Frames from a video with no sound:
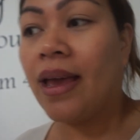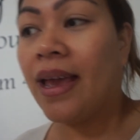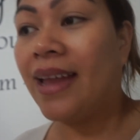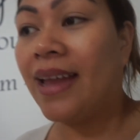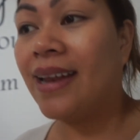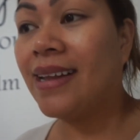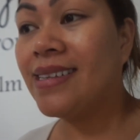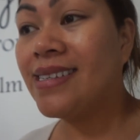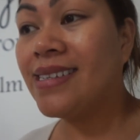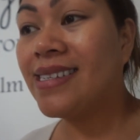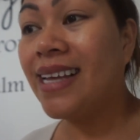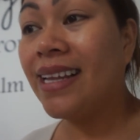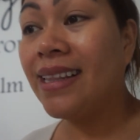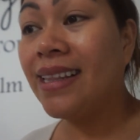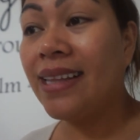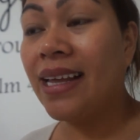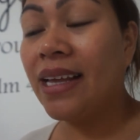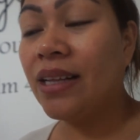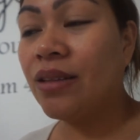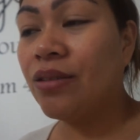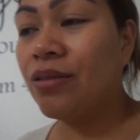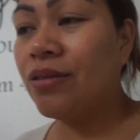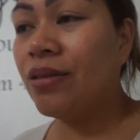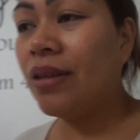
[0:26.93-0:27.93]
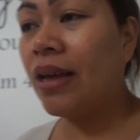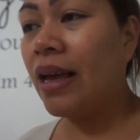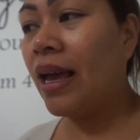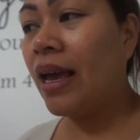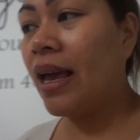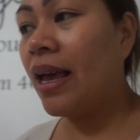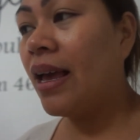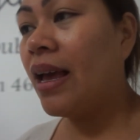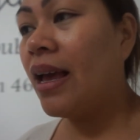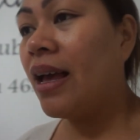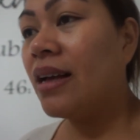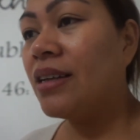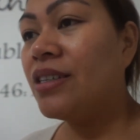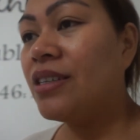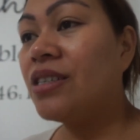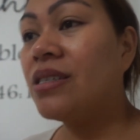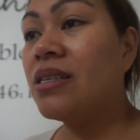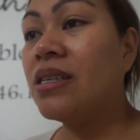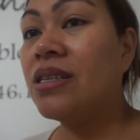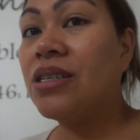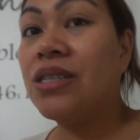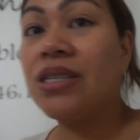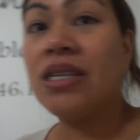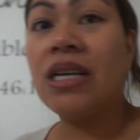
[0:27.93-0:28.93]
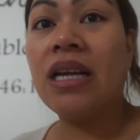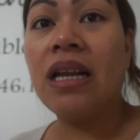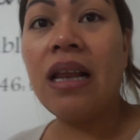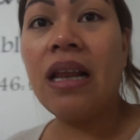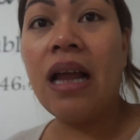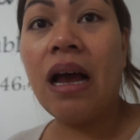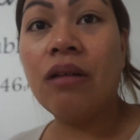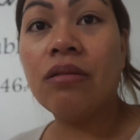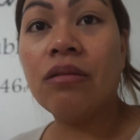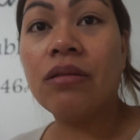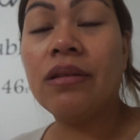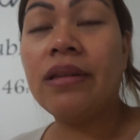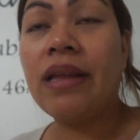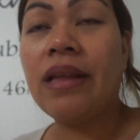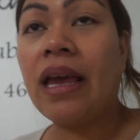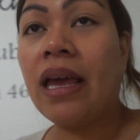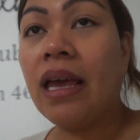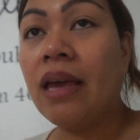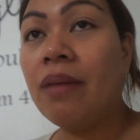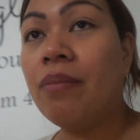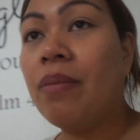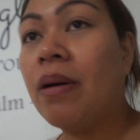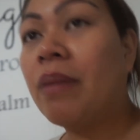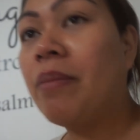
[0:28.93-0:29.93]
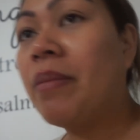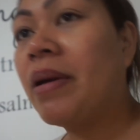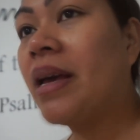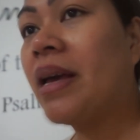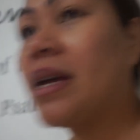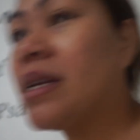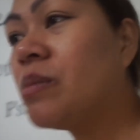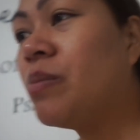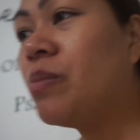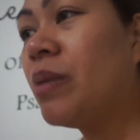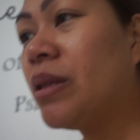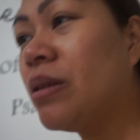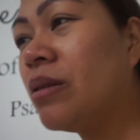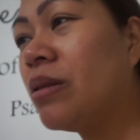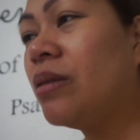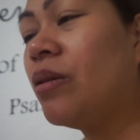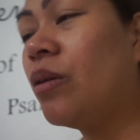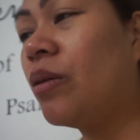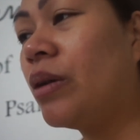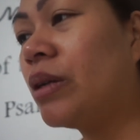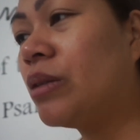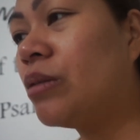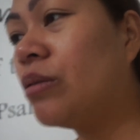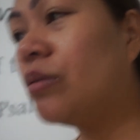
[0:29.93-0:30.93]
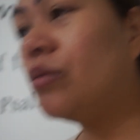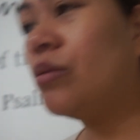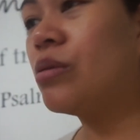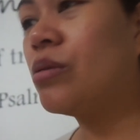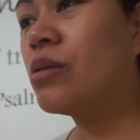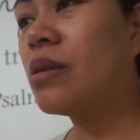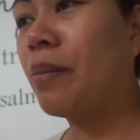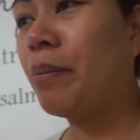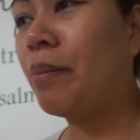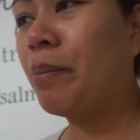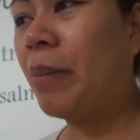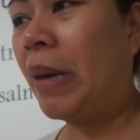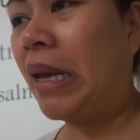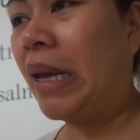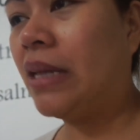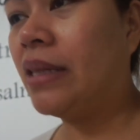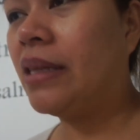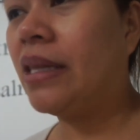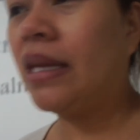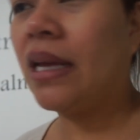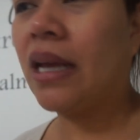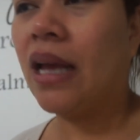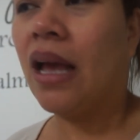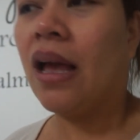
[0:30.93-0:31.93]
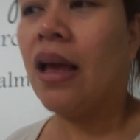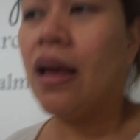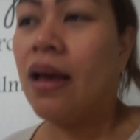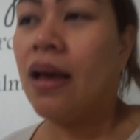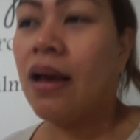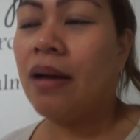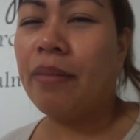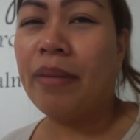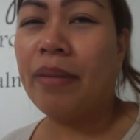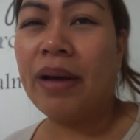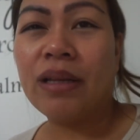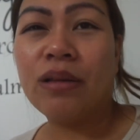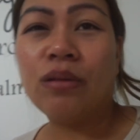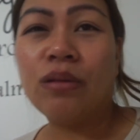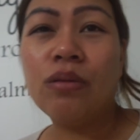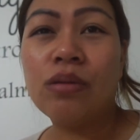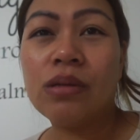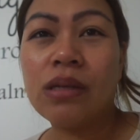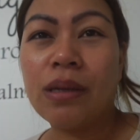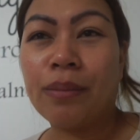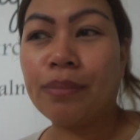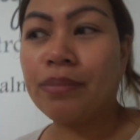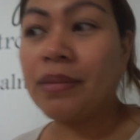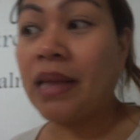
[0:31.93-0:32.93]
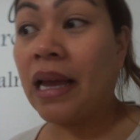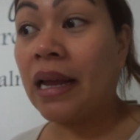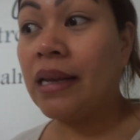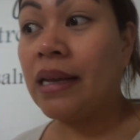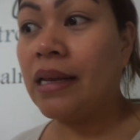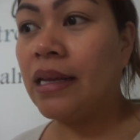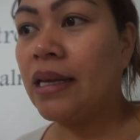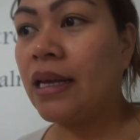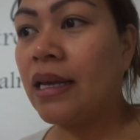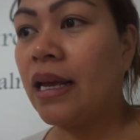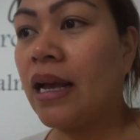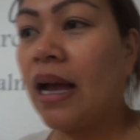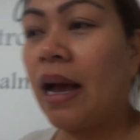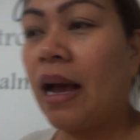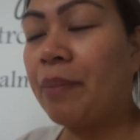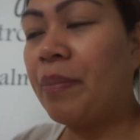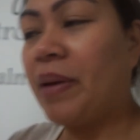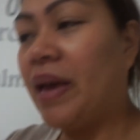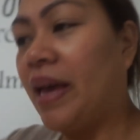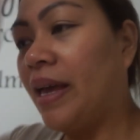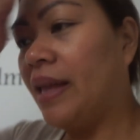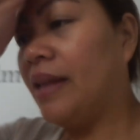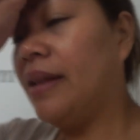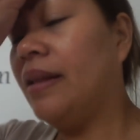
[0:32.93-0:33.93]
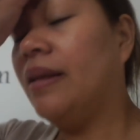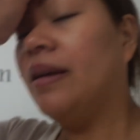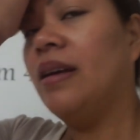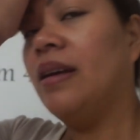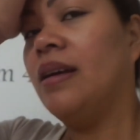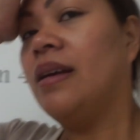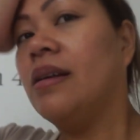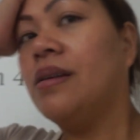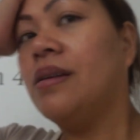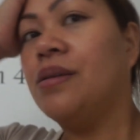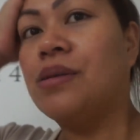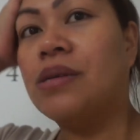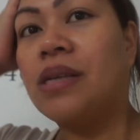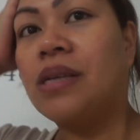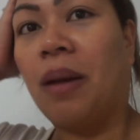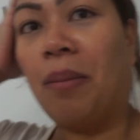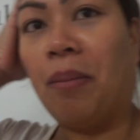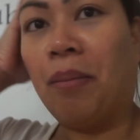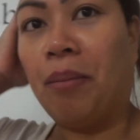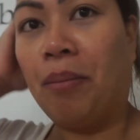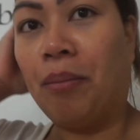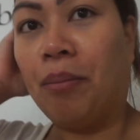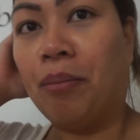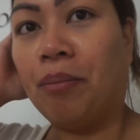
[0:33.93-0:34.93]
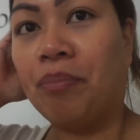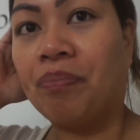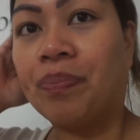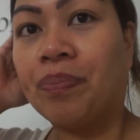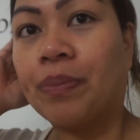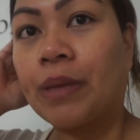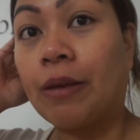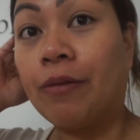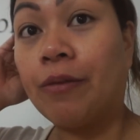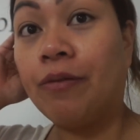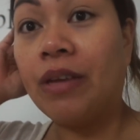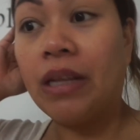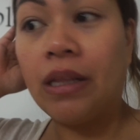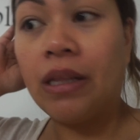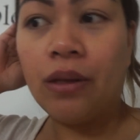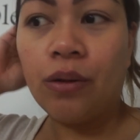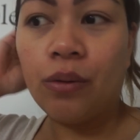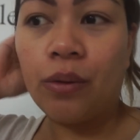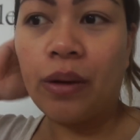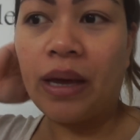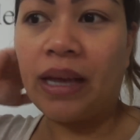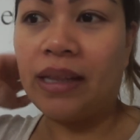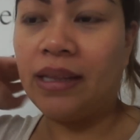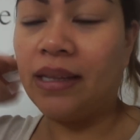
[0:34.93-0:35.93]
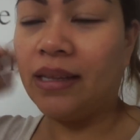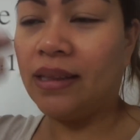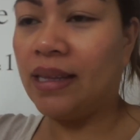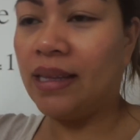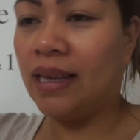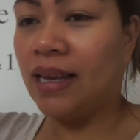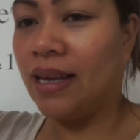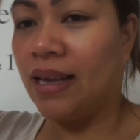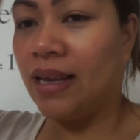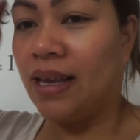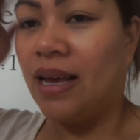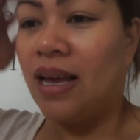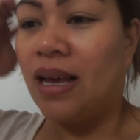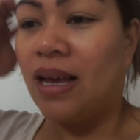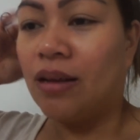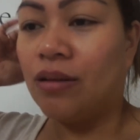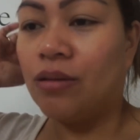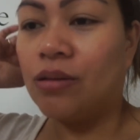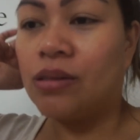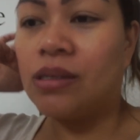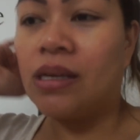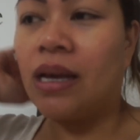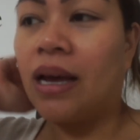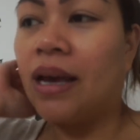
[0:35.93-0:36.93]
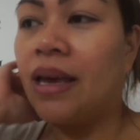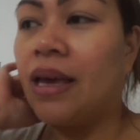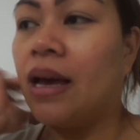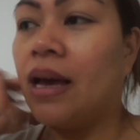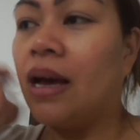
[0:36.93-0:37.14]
and it's Sunday today, just a chill out day, but my husband going to do some painting, might do some tidying up and some video editing, because I